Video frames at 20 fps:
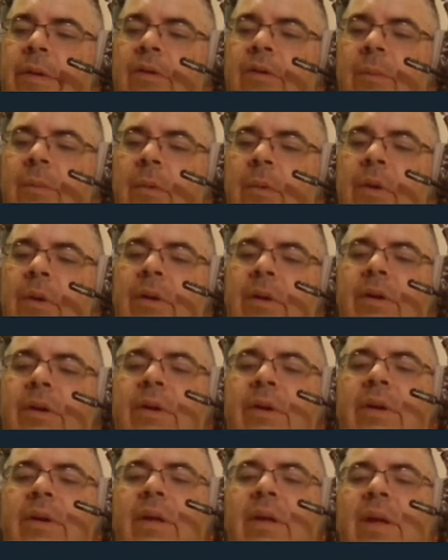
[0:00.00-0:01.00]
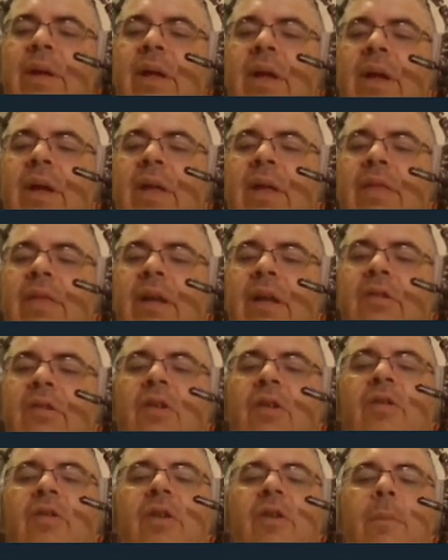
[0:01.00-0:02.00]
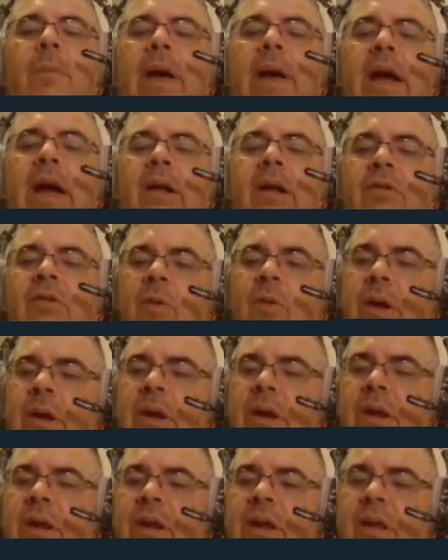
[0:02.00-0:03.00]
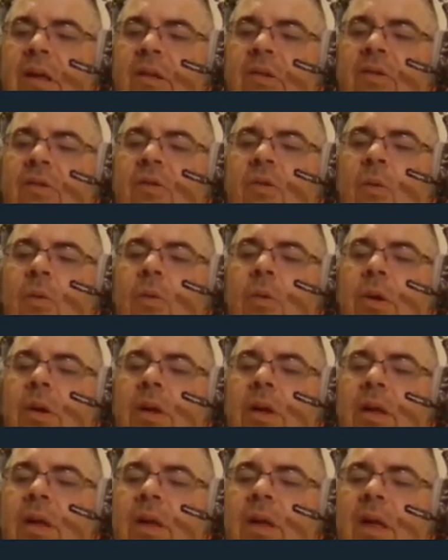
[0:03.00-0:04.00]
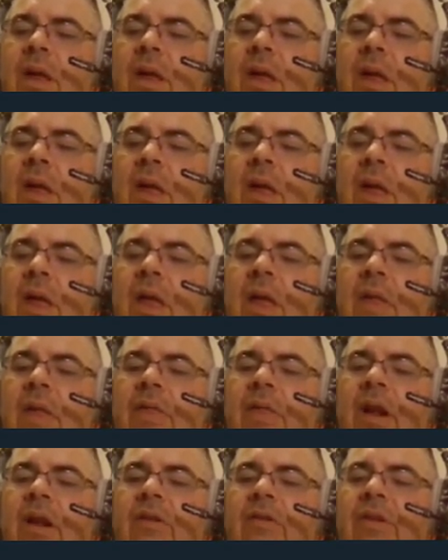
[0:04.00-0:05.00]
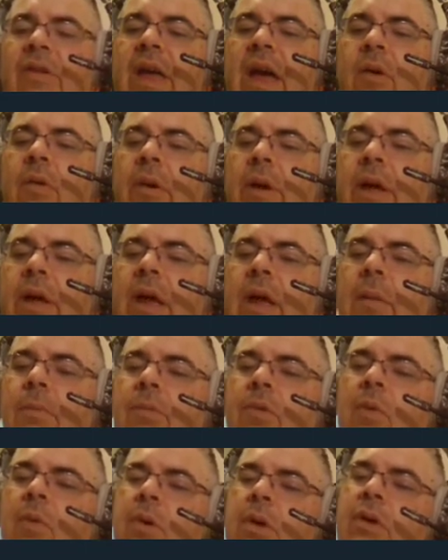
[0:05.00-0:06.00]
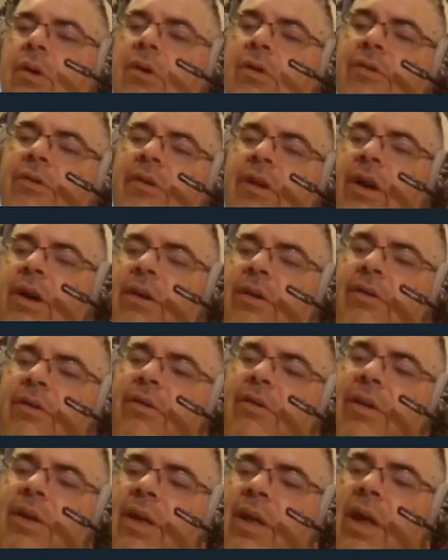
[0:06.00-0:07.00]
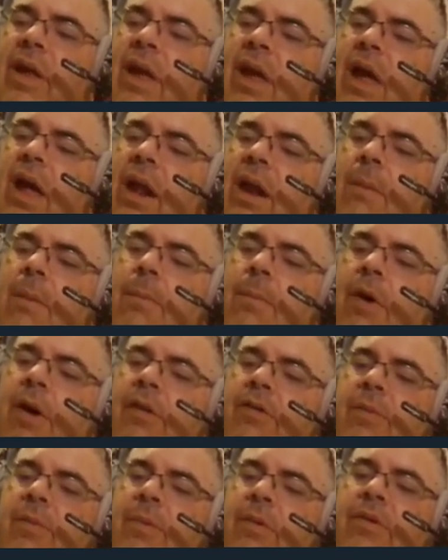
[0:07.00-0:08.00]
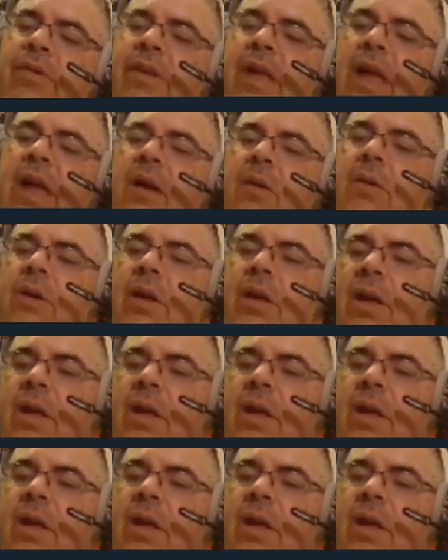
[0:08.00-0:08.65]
smaller. They turned their back to it and soared. Then a sound came to Adara's ears, an impossible sound,